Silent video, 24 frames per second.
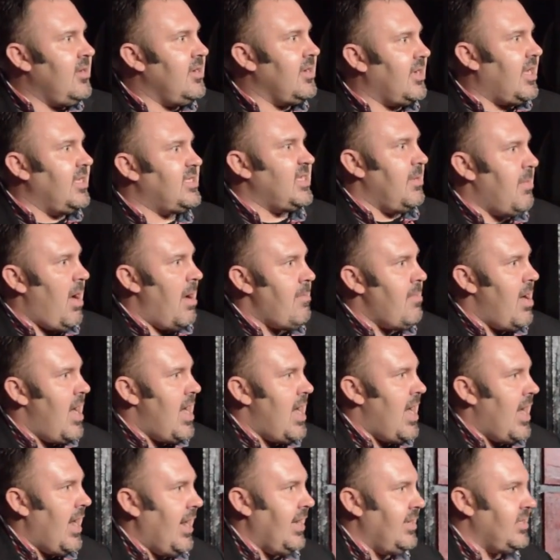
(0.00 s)
Because in my
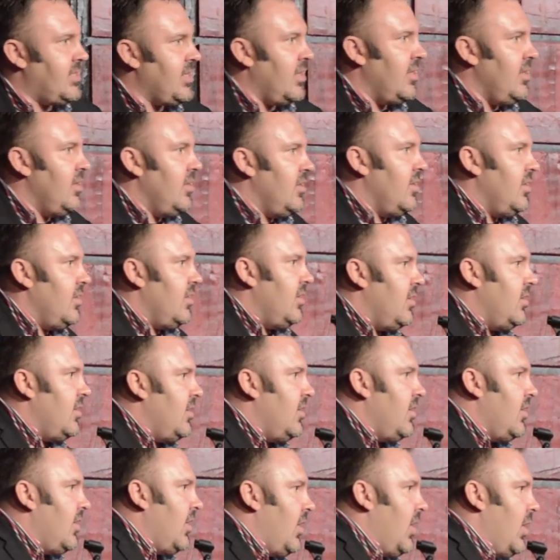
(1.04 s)
mind,
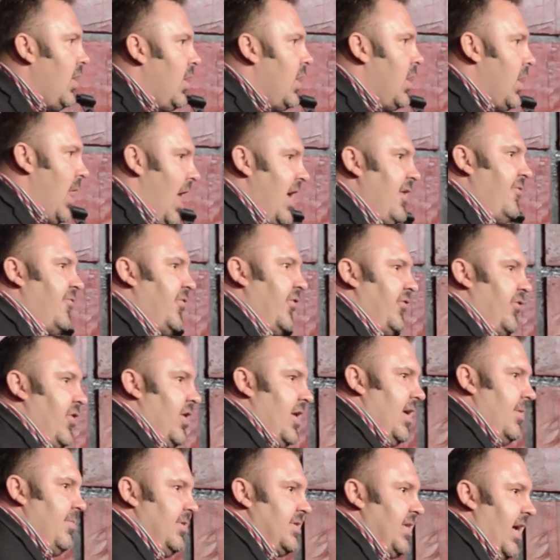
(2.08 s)
life is going
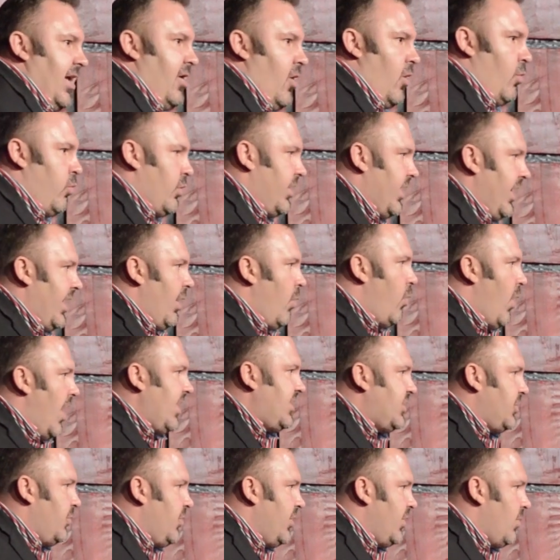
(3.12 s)
to imitate we're going to get way
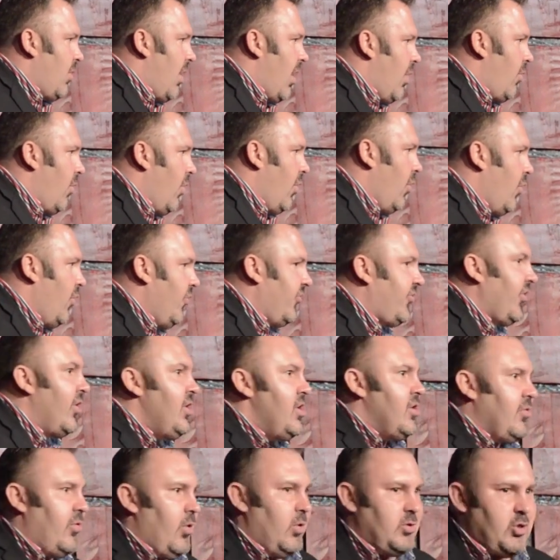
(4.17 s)
too into our roles.
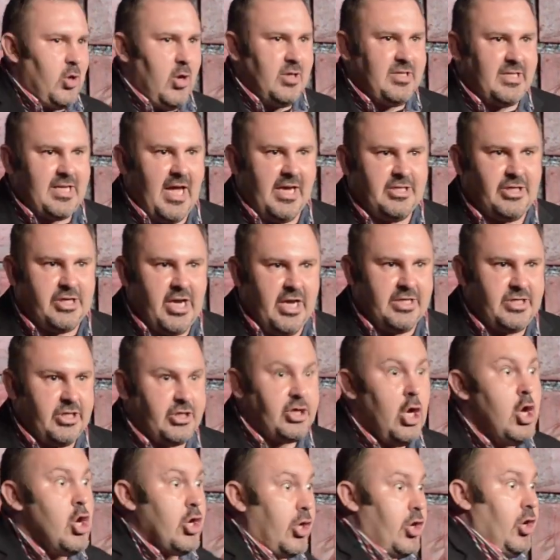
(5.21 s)
Those onstage
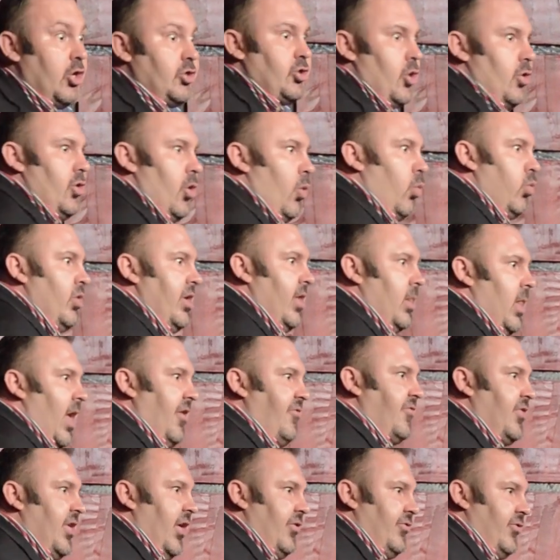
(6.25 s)
kisses going to turn into real
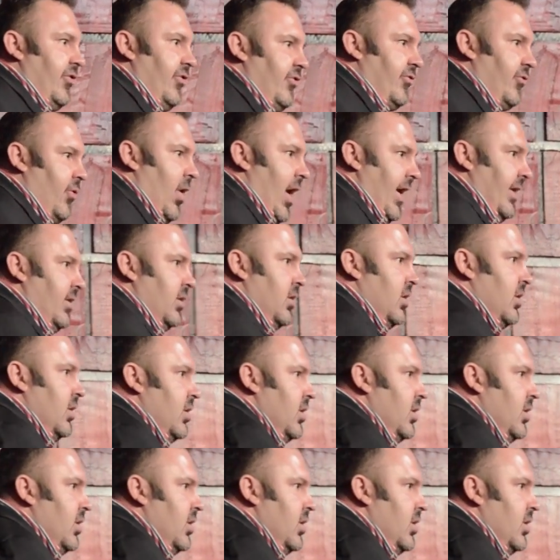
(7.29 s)
life kisses, right?